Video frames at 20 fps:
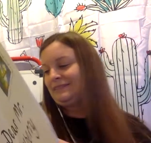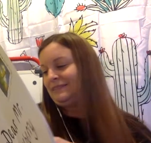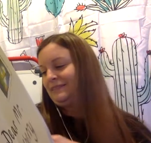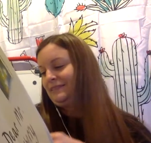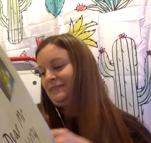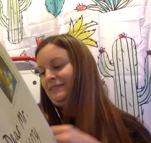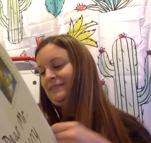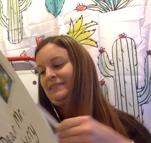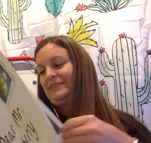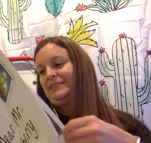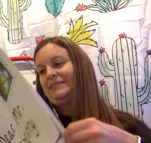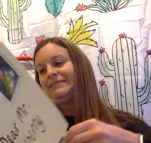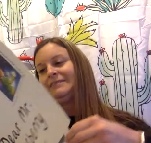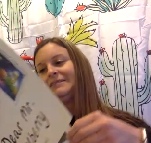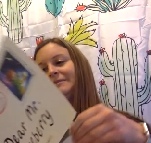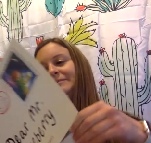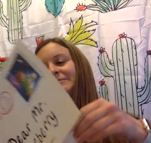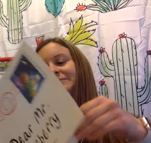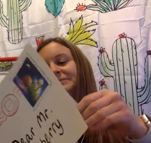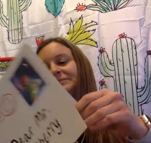
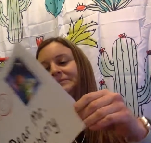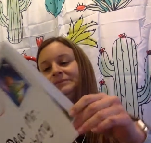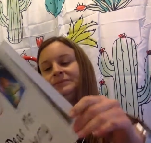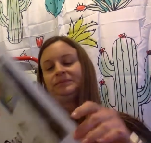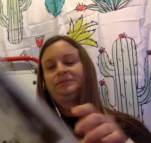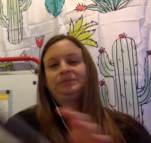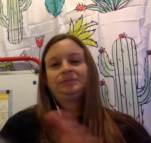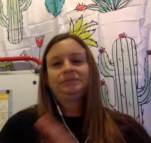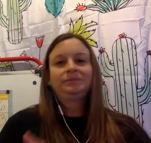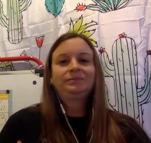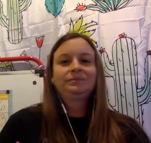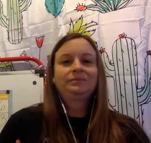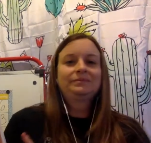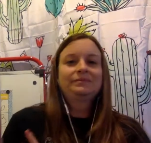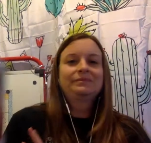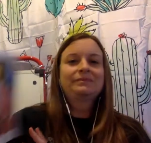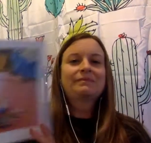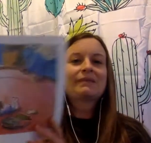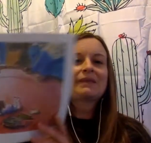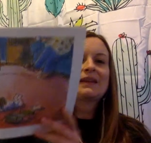
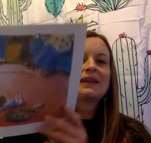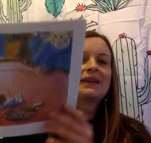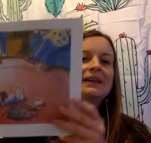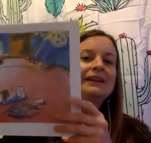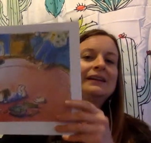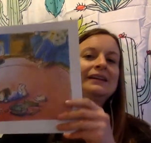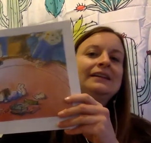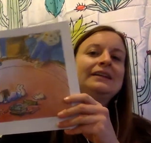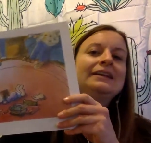Nobody speaks.